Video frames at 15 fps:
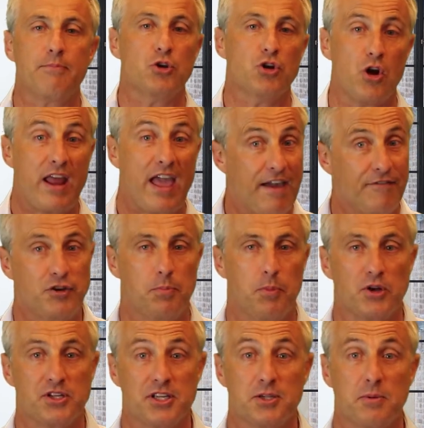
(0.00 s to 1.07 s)
You don't have to
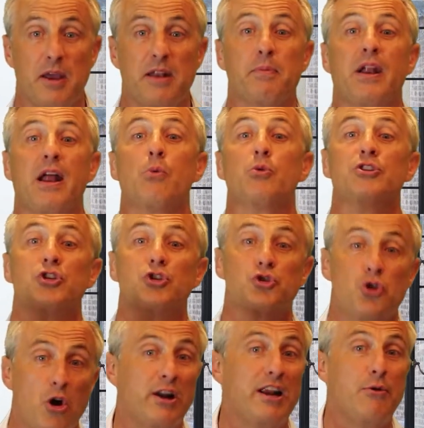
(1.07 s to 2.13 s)
participate, but I would
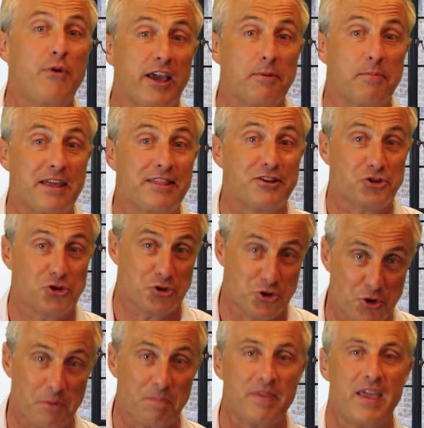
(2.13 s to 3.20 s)
strongly recommend that you
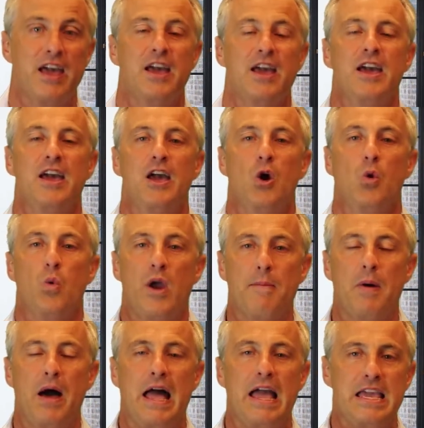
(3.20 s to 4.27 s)
do, whereby